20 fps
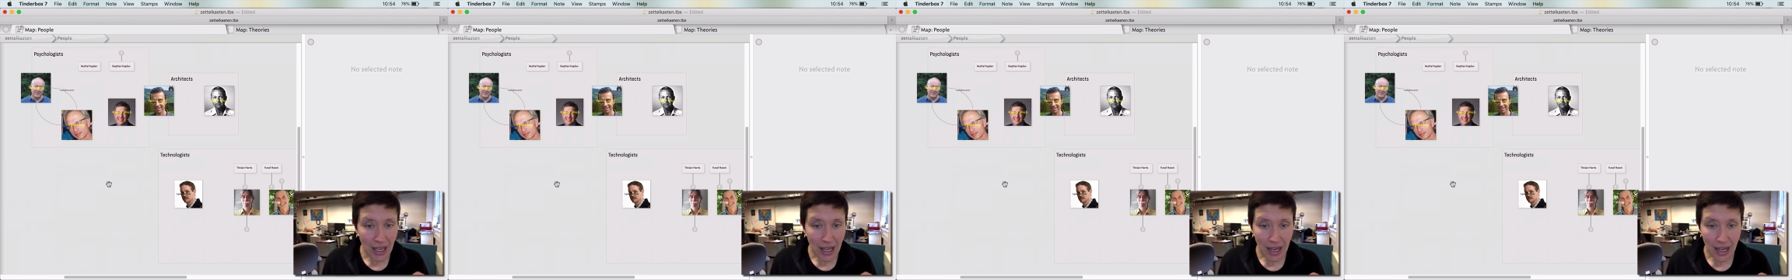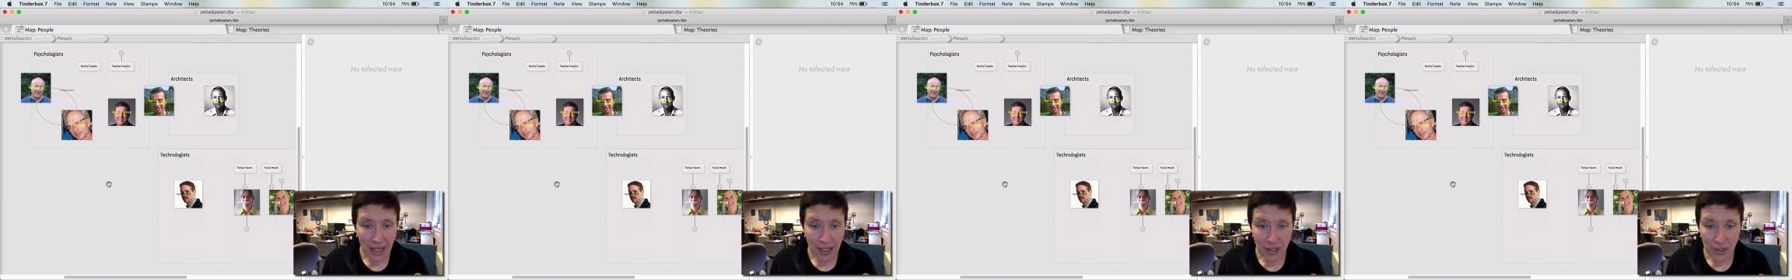
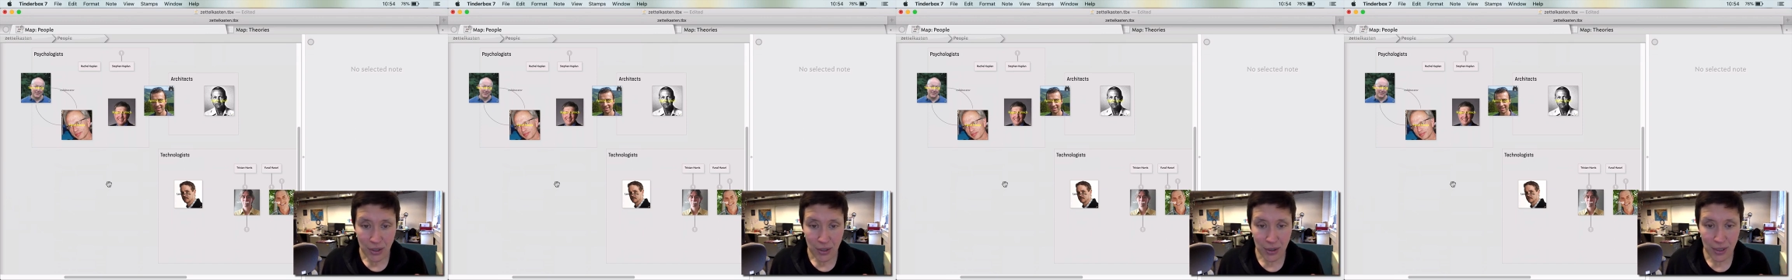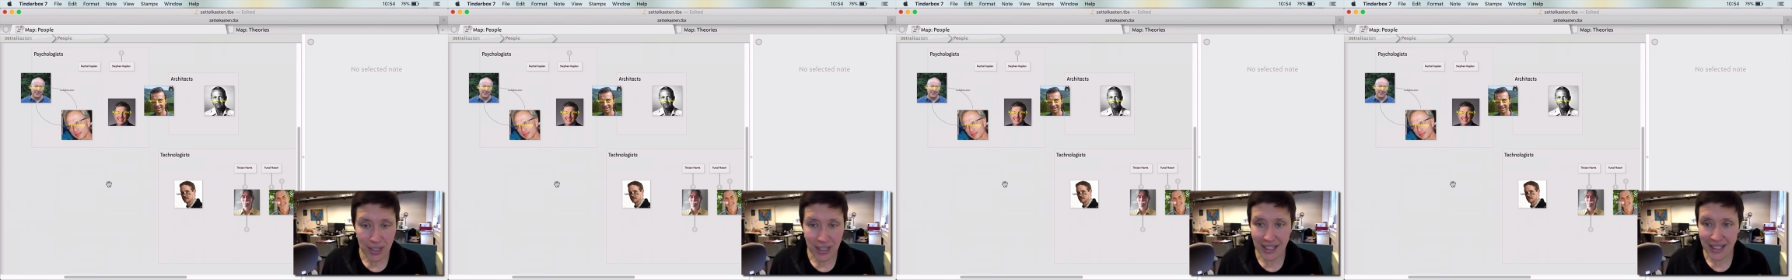I
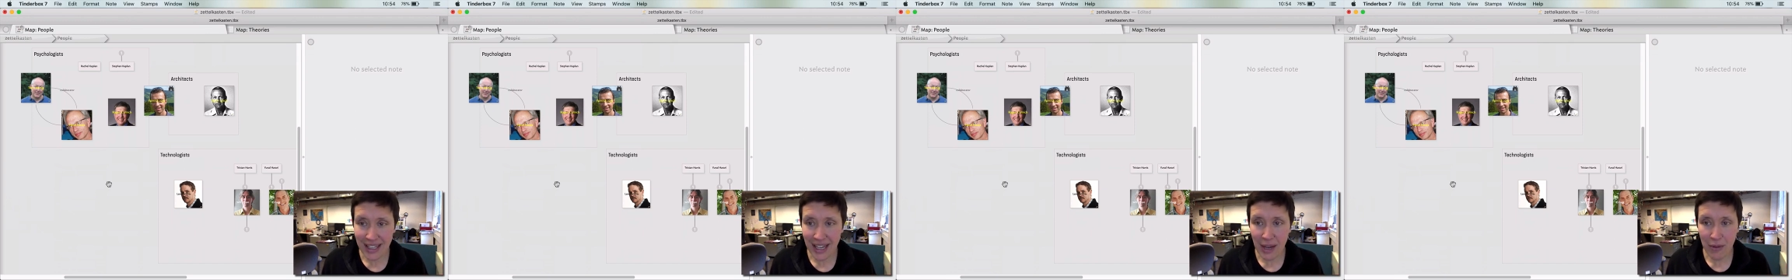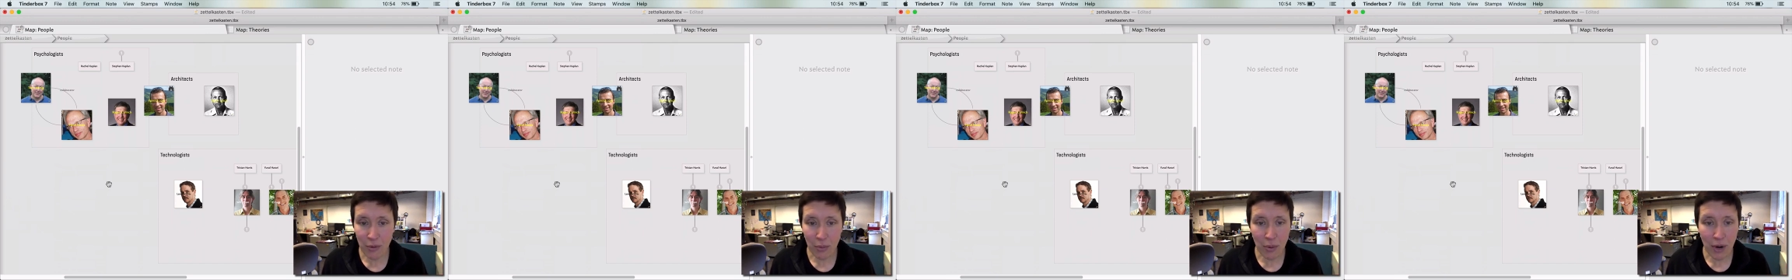do this, I
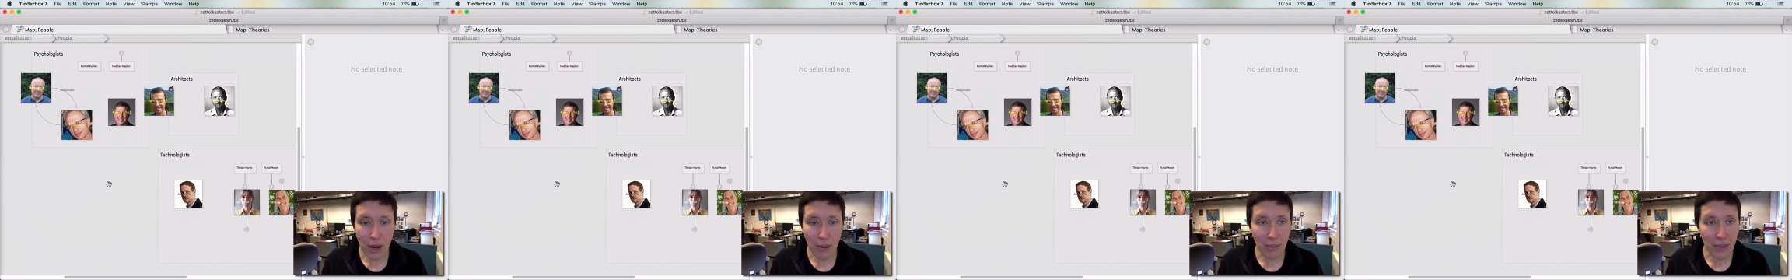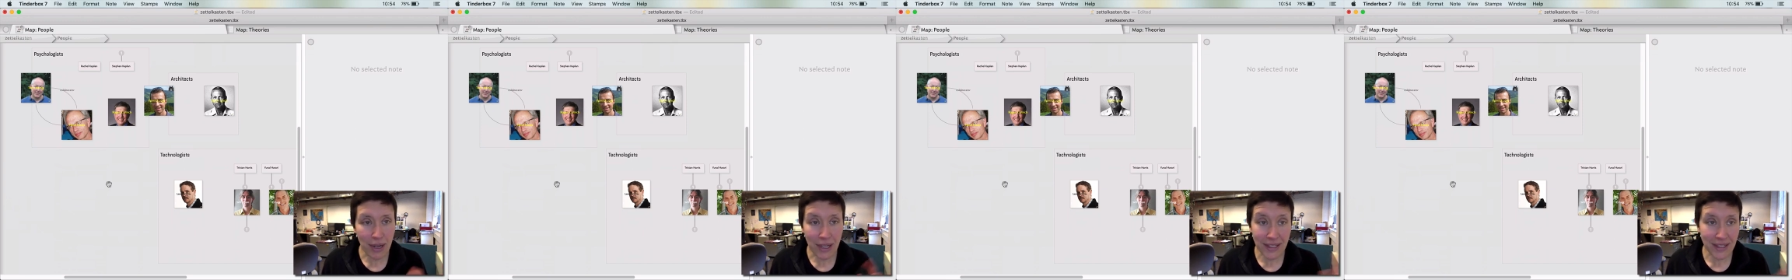have a
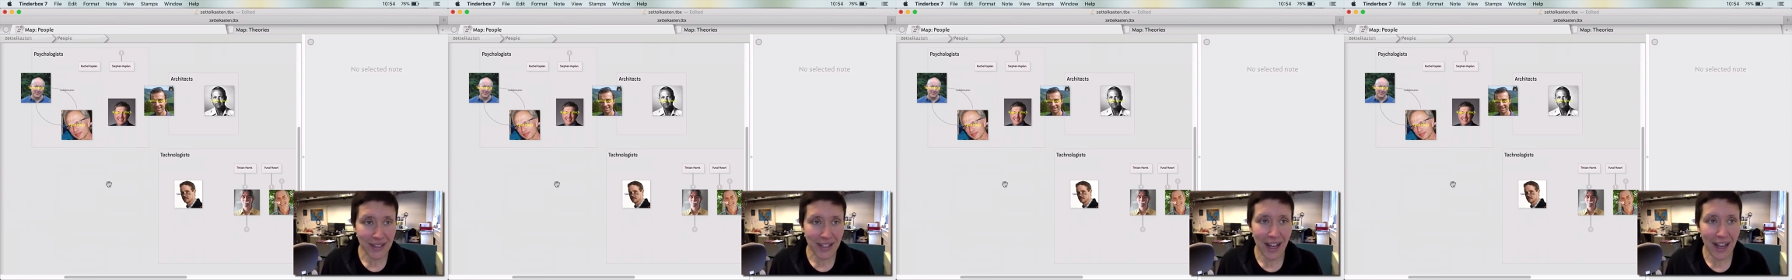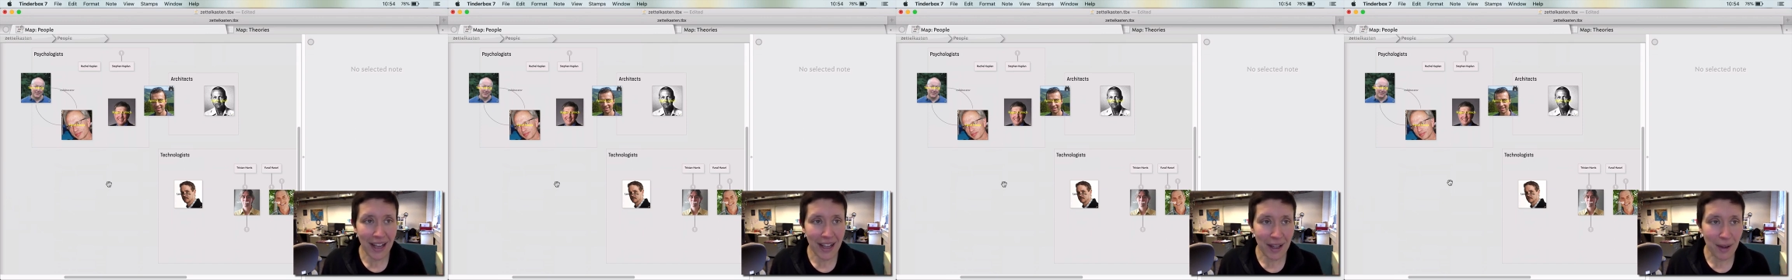problem, and it's
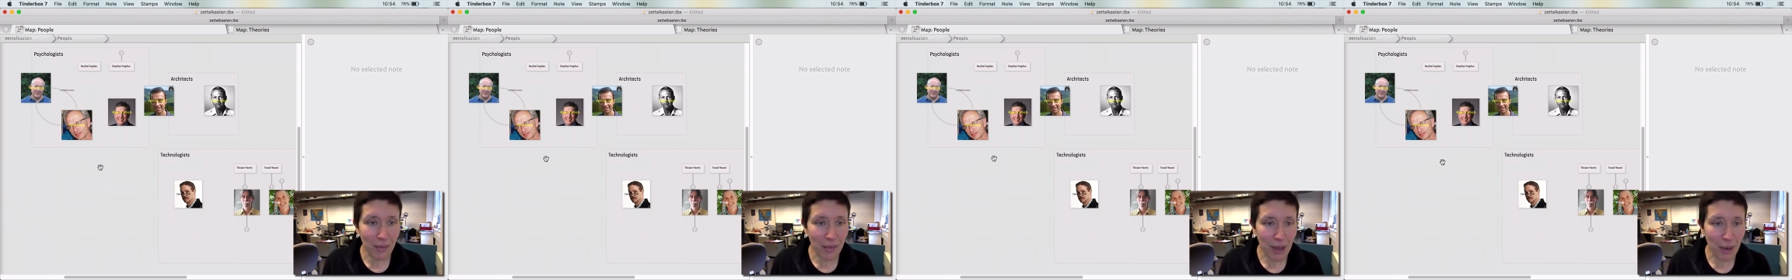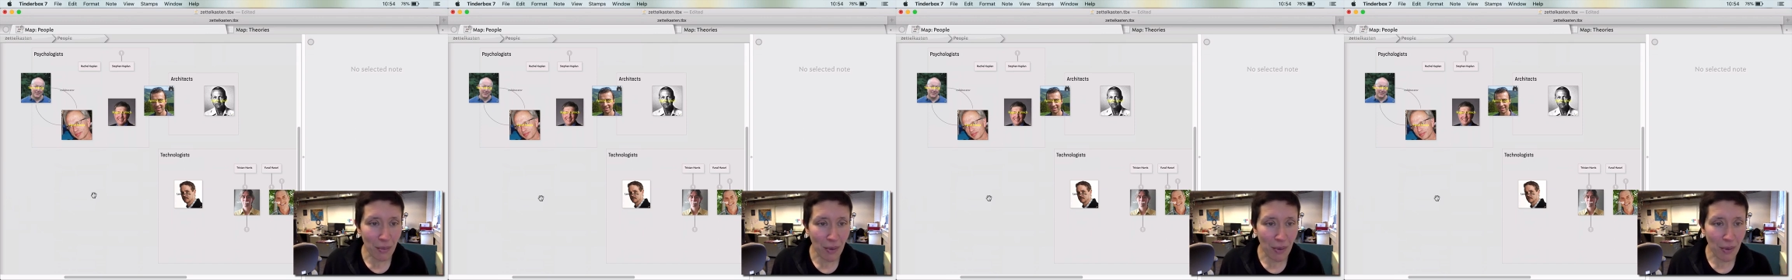not going to be a